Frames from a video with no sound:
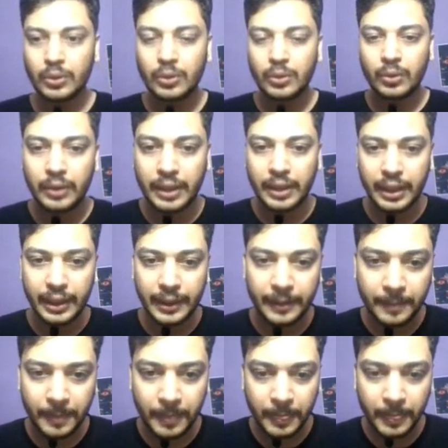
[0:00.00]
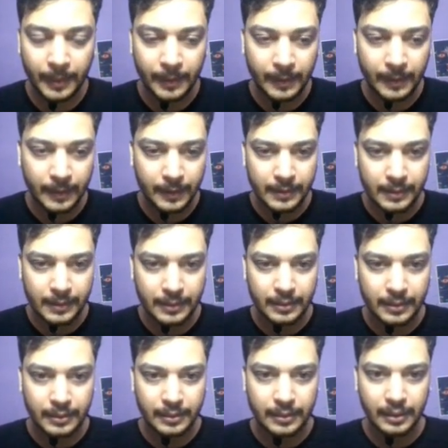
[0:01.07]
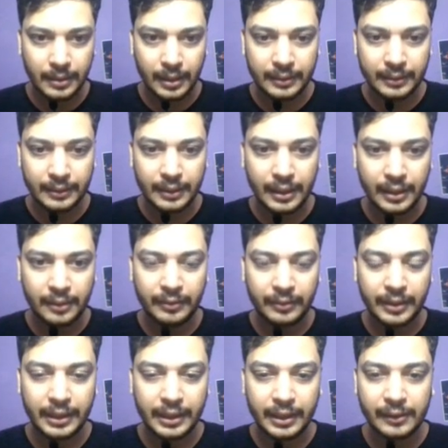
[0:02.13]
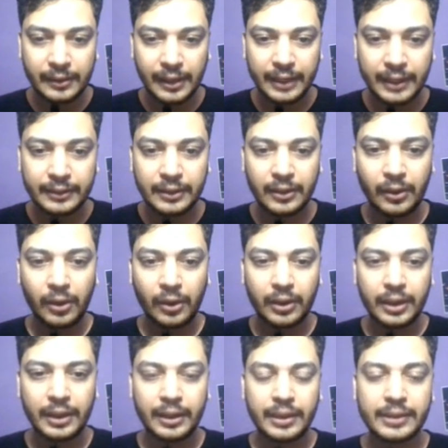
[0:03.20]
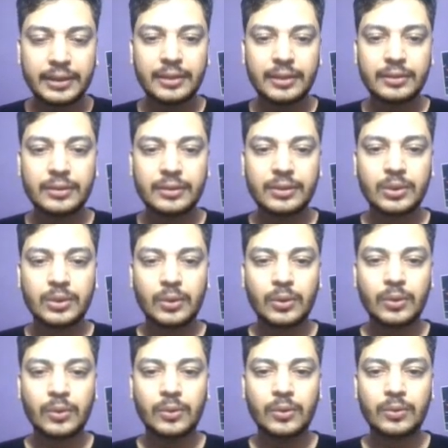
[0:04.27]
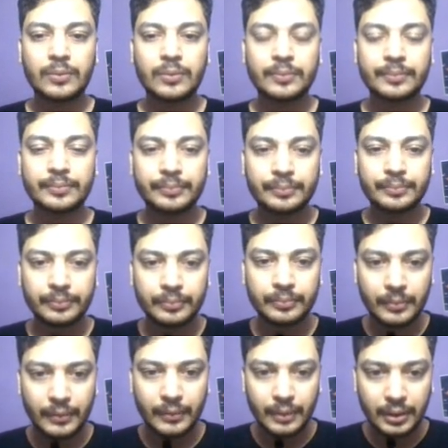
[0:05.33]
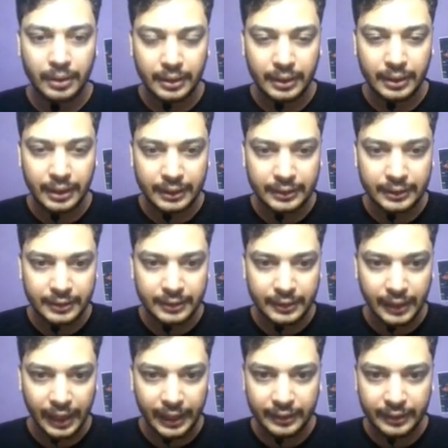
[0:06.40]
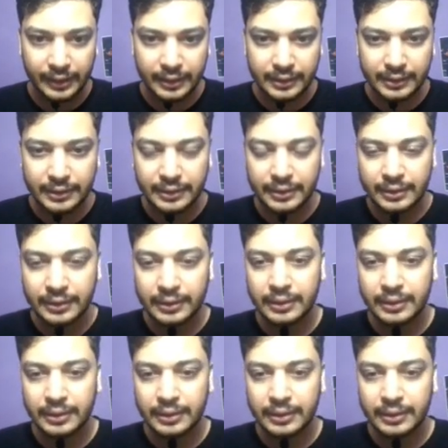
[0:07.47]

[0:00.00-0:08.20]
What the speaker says: Okay, and then we can write the draw condition. So let's write this,